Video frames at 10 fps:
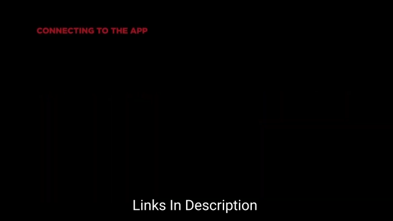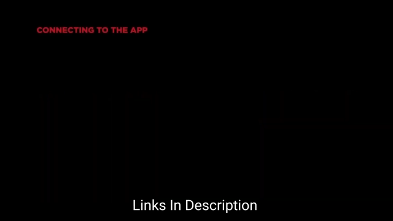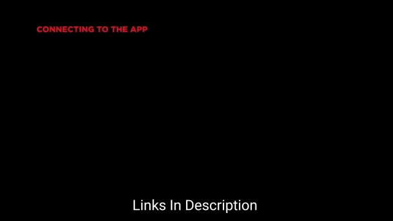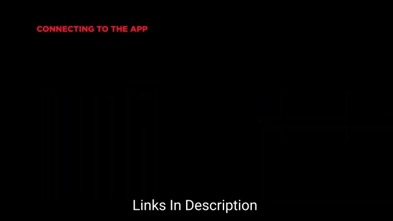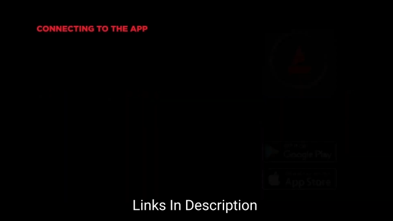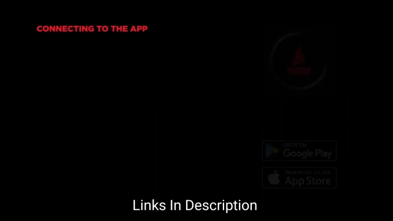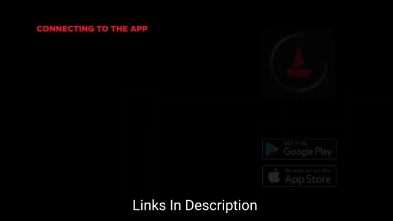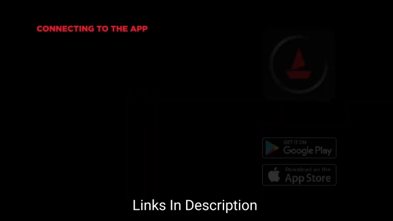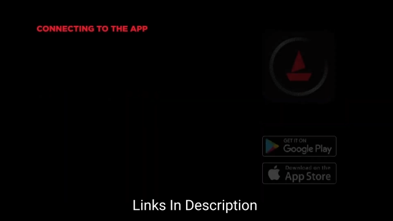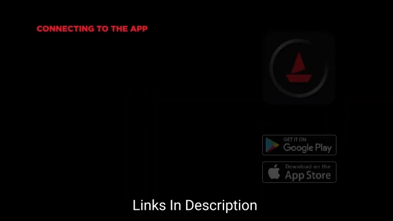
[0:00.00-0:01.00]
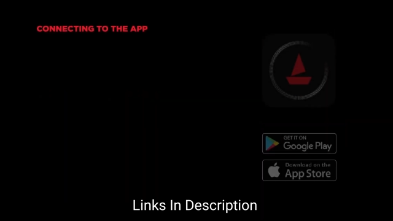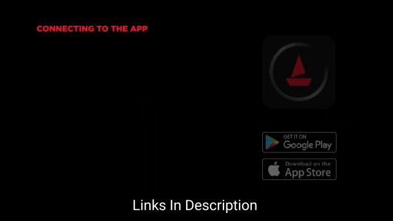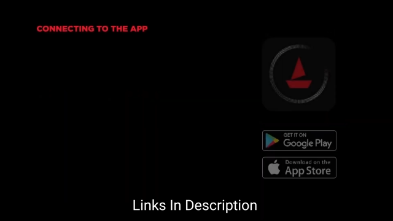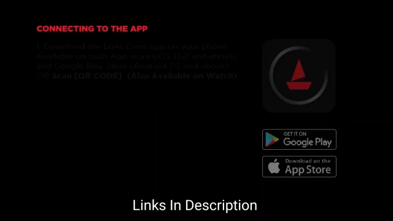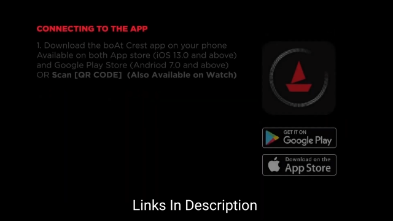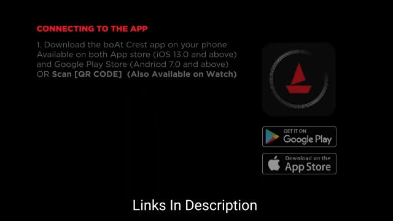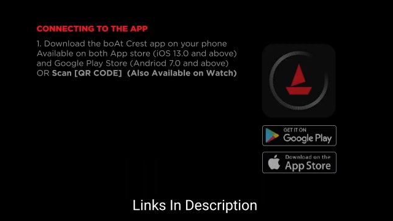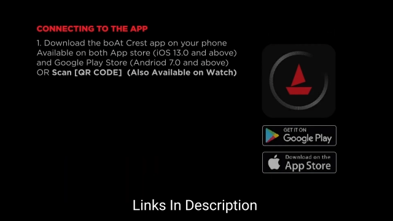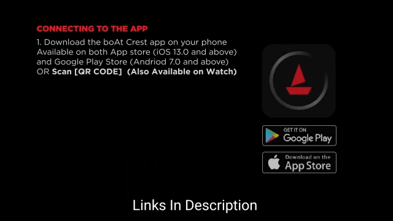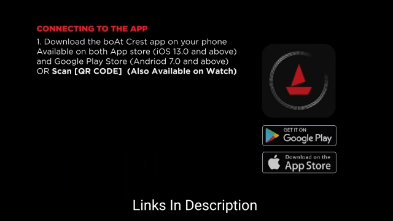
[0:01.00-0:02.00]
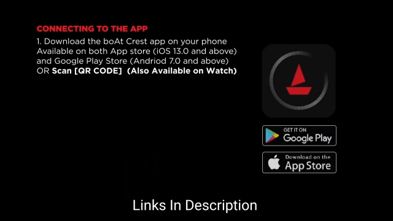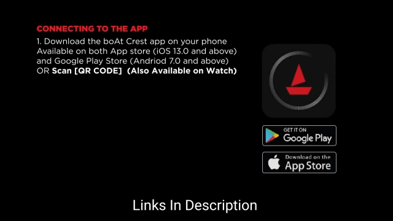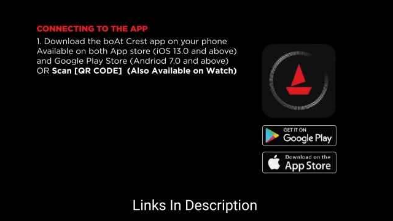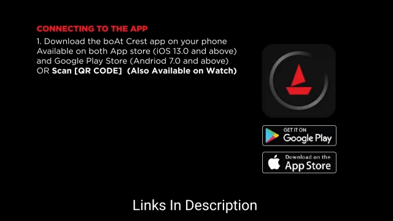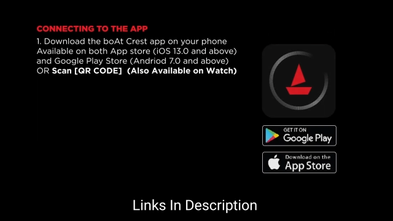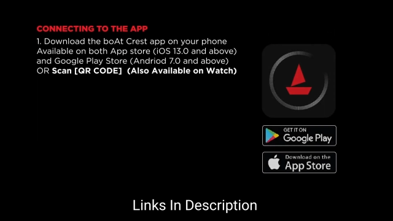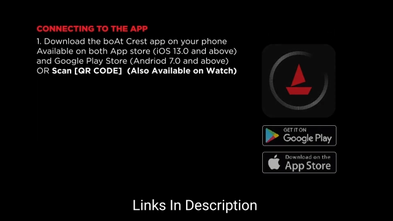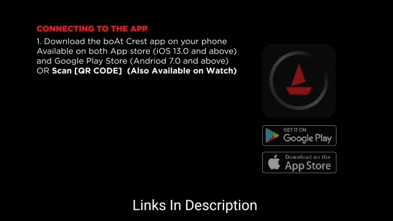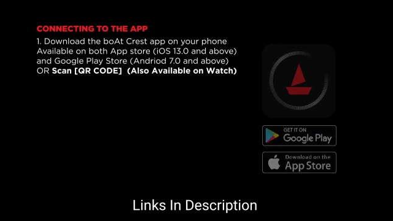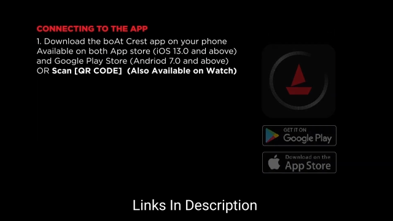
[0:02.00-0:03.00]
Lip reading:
(no speaker visible)